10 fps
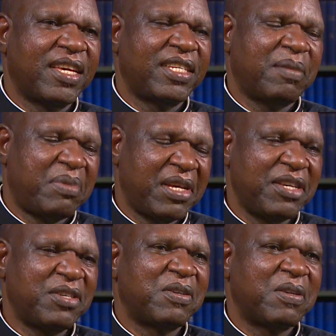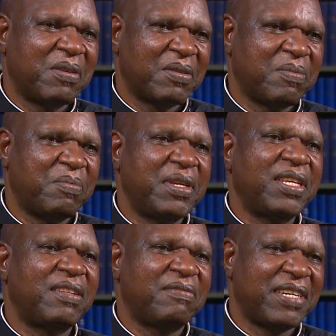It's a pleasure
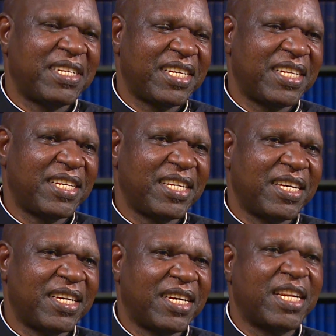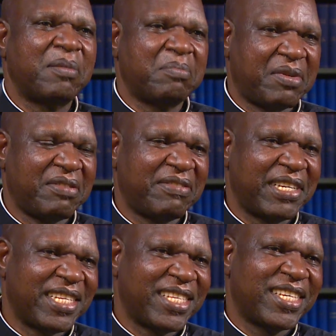being invited here, and I'm
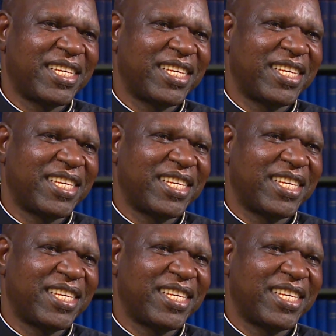privileged.